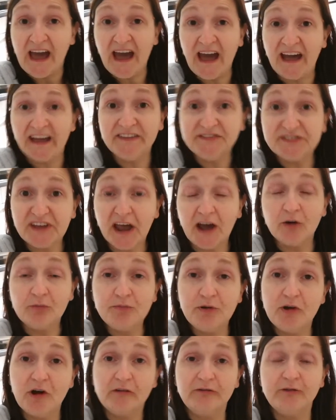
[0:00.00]
And I'll
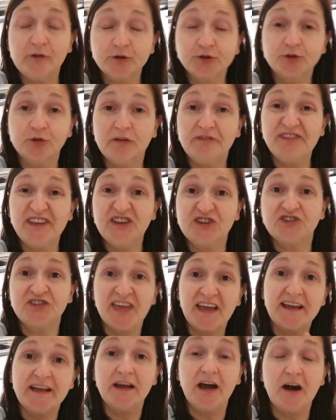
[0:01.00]
put a photo of each
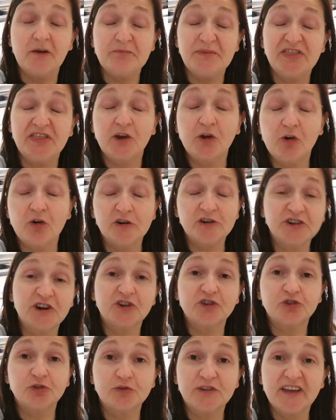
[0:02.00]
thing up in the corner
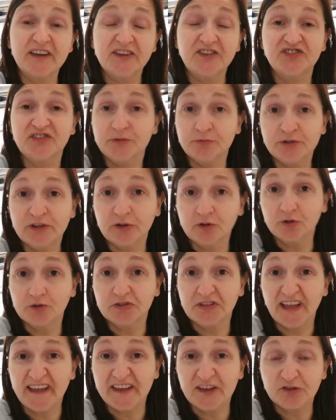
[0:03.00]
so you can see what it
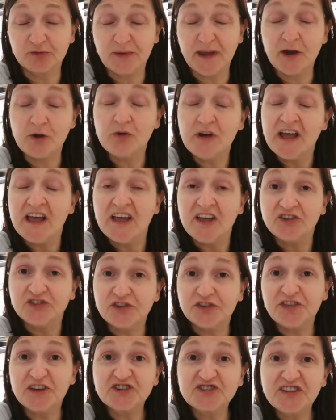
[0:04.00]
looked like as well.
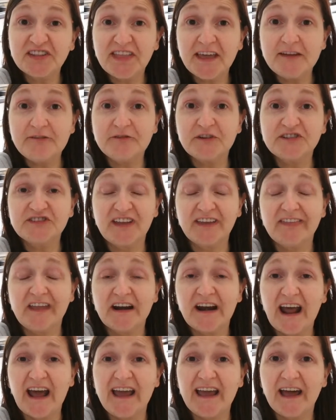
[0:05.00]
So Thursday night for
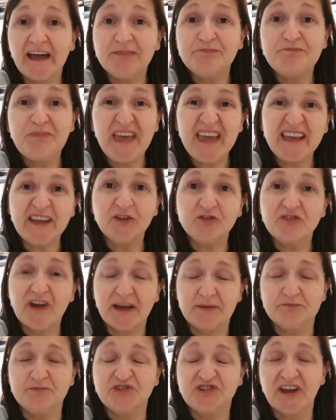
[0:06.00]
dinner I had bacon wrapped